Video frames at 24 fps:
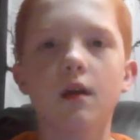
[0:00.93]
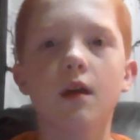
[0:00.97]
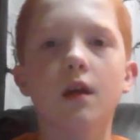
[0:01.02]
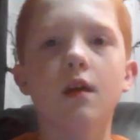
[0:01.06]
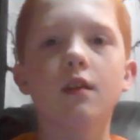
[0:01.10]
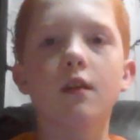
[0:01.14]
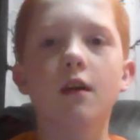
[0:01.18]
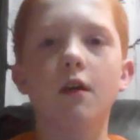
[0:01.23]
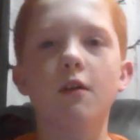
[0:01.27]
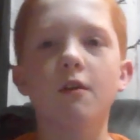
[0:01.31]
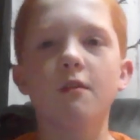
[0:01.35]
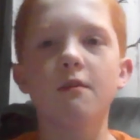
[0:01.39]

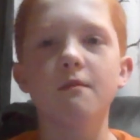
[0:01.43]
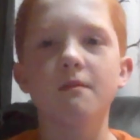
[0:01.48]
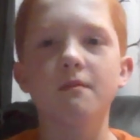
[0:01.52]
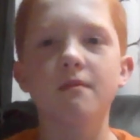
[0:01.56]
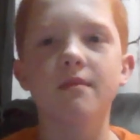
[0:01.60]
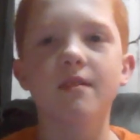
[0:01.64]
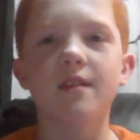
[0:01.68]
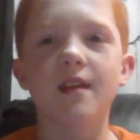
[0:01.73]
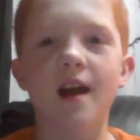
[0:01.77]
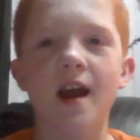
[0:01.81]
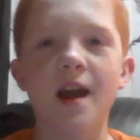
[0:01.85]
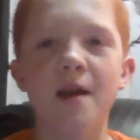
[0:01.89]
hello,
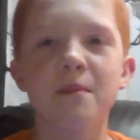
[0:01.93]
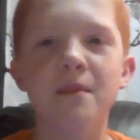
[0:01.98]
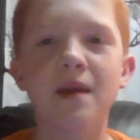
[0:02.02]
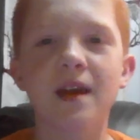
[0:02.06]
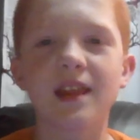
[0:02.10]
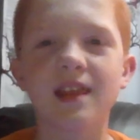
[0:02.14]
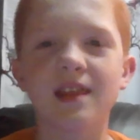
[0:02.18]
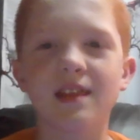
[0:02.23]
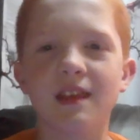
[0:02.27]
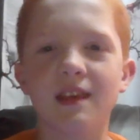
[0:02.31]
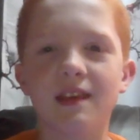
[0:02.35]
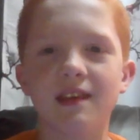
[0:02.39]
I
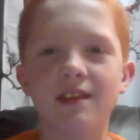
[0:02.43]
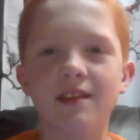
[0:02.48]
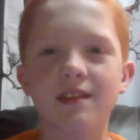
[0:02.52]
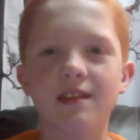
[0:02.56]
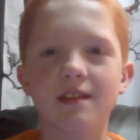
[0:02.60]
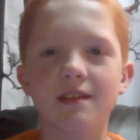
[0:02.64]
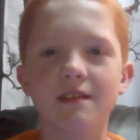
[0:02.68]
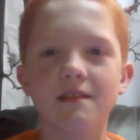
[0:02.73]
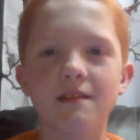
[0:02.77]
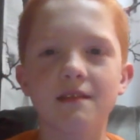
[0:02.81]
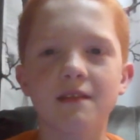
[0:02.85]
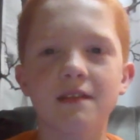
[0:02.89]
made this
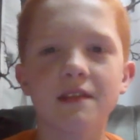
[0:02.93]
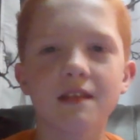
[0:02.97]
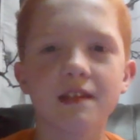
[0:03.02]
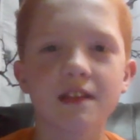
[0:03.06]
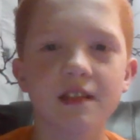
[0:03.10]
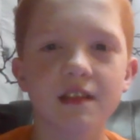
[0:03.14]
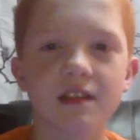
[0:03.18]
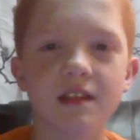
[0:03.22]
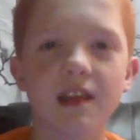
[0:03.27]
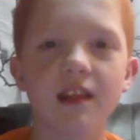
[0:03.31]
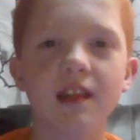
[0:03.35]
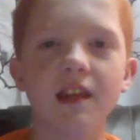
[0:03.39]

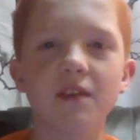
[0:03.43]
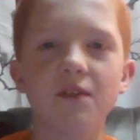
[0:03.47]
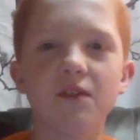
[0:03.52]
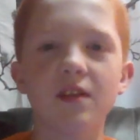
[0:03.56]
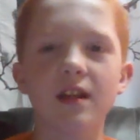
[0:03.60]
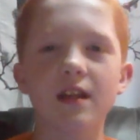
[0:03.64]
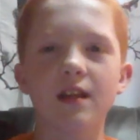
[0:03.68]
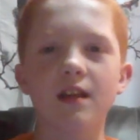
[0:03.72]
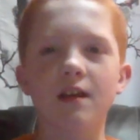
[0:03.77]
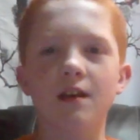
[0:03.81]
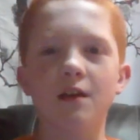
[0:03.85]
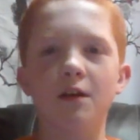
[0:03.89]
silly
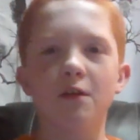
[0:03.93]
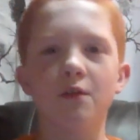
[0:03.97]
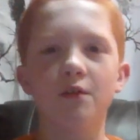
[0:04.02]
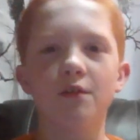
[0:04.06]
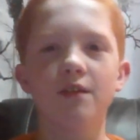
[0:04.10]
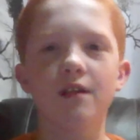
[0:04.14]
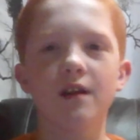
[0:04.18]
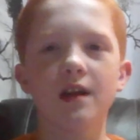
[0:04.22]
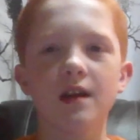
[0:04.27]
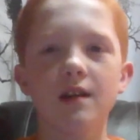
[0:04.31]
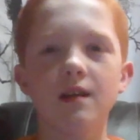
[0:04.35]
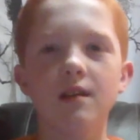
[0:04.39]
video
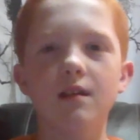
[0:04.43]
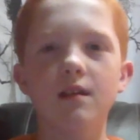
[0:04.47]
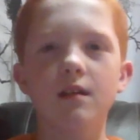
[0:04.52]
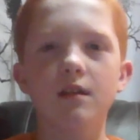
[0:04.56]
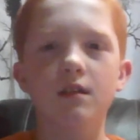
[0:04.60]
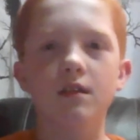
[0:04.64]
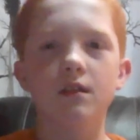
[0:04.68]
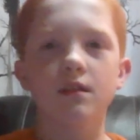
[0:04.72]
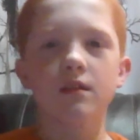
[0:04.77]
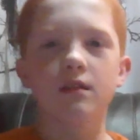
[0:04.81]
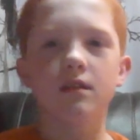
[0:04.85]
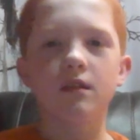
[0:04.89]

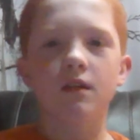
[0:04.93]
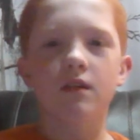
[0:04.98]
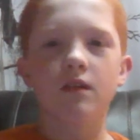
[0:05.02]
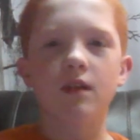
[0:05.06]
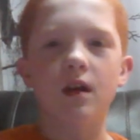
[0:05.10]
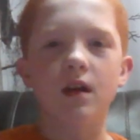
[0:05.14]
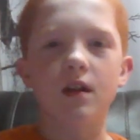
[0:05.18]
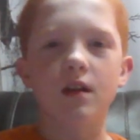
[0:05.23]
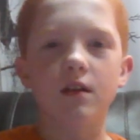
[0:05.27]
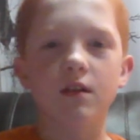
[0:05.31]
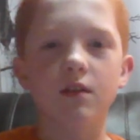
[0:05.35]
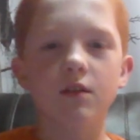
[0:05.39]
so
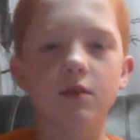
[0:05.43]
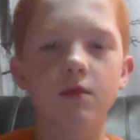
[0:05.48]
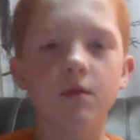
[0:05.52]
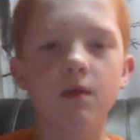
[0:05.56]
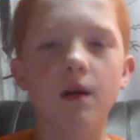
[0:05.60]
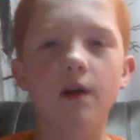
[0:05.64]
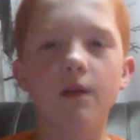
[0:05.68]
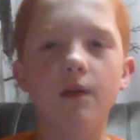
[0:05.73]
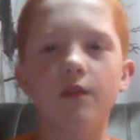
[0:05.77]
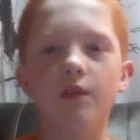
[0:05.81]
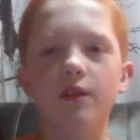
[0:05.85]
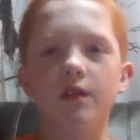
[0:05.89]
that
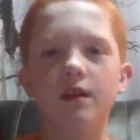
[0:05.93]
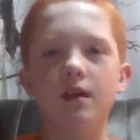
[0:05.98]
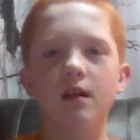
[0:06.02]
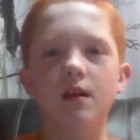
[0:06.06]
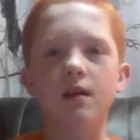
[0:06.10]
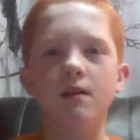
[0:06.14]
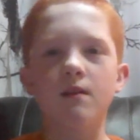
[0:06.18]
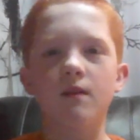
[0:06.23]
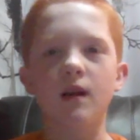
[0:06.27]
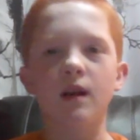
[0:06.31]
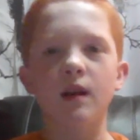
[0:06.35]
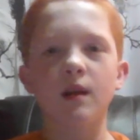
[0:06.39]
whoever
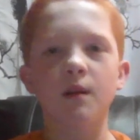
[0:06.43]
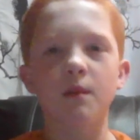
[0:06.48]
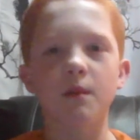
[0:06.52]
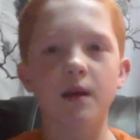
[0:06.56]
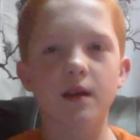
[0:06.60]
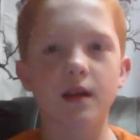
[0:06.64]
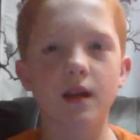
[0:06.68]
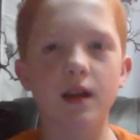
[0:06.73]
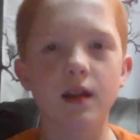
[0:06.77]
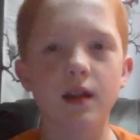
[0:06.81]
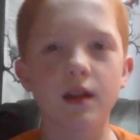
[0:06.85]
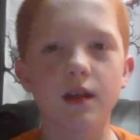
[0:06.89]
can
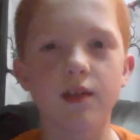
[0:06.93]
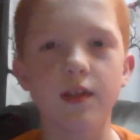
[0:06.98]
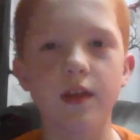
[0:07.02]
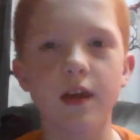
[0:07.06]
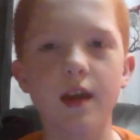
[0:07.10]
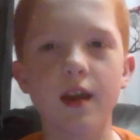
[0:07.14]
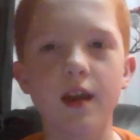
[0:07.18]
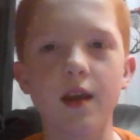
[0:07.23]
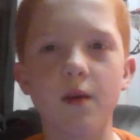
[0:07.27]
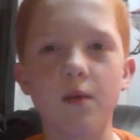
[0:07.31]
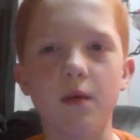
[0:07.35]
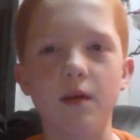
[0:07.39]
recommend
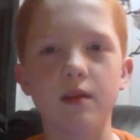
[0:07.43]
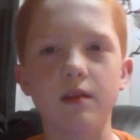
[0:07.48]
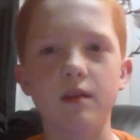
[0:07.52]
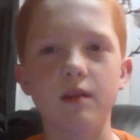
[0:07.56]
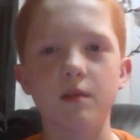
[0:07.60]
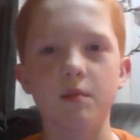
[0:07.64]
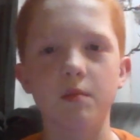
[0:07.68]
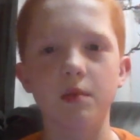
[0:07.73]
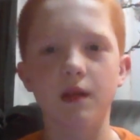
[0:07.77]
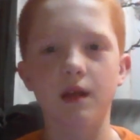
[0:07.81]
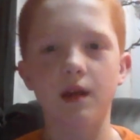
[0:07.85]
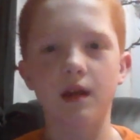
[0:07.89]
anything I want to
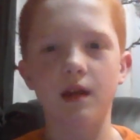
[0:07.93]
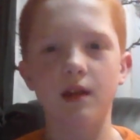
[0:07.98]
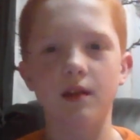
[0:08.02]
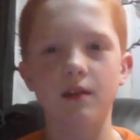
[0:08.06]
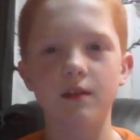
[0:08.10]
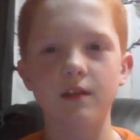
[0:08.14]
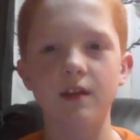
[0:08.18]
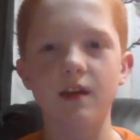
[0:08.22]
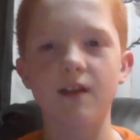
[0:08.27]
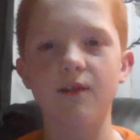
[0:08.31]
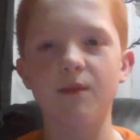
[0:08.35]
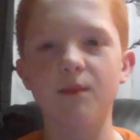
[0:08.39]
play
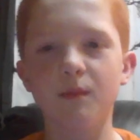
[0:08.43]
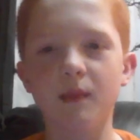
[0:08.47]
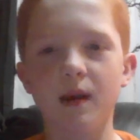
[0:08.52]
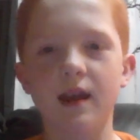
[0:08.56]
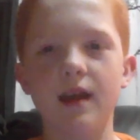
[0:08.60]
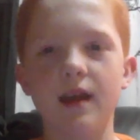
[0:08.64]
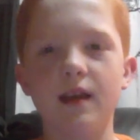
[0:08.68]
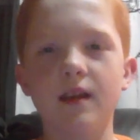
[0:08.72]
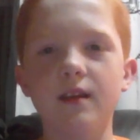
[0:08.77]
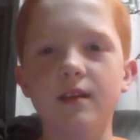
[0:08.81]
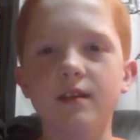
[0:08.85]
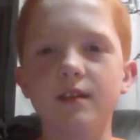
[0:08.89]
instead of
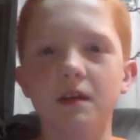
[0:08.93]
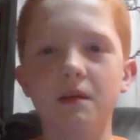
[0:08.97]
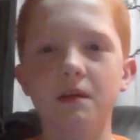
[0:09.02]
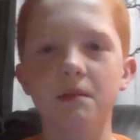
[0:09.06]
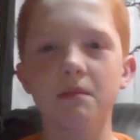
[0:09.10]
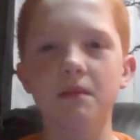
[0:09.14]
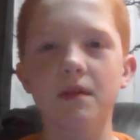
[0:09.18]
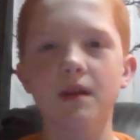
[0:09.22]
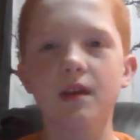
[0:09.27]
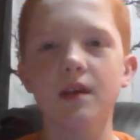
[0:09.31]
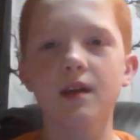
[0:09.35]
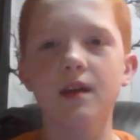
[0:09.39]
making some
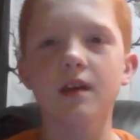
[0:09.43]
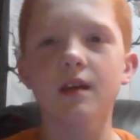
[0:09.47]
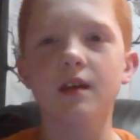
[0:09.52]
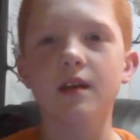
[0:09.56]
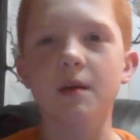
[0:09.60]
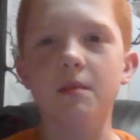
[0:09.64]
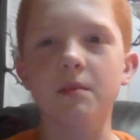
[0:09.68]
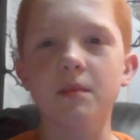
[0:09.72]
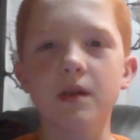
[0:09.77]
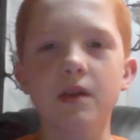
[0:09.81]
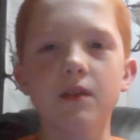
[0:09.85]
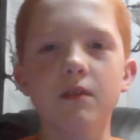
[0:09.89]

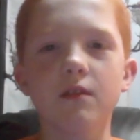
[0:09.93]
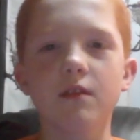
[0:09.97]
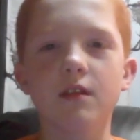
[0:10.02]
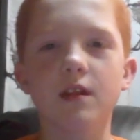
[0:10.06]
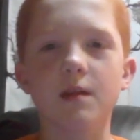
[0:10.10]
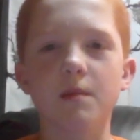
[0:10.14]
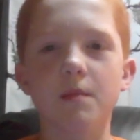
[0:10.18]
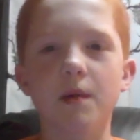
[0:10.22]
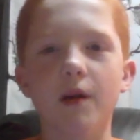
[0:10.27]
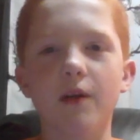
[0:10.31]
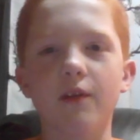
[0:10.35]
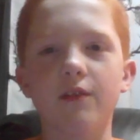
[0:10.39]

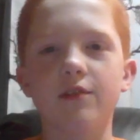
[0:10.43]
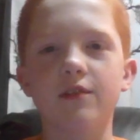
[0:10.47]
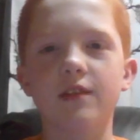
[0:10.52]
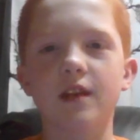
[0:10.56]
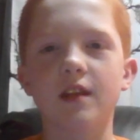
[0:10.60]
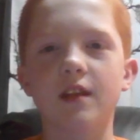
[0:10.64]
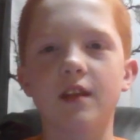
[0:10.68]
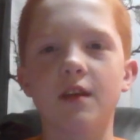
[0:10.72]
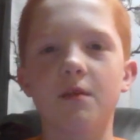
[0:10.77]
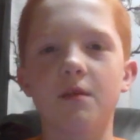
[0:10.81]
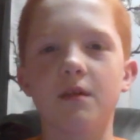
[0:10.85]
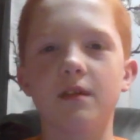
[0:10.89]
community post that
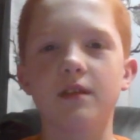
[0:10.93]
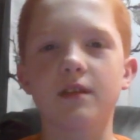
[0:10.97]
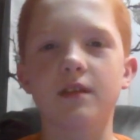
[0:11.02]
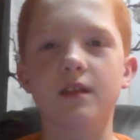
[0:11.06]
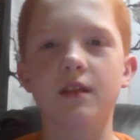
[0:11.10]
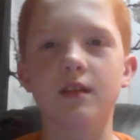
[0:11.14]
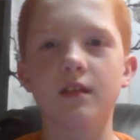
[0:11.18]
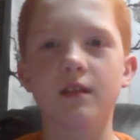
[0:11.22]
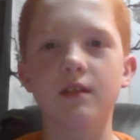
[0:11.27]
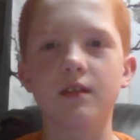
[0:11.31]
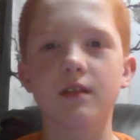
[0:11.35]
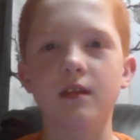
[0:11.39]
no one's
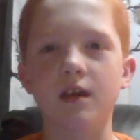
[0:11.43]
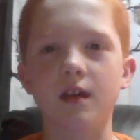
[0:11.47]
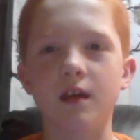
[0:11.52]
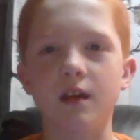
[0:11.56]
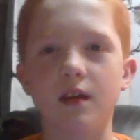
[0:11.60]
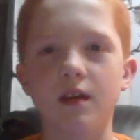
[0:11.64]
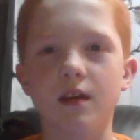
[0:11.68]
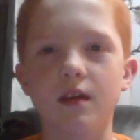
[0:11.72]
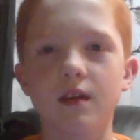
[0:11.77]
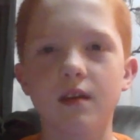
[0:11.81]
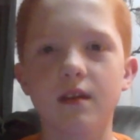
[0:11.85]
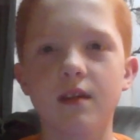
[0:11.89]
going to see.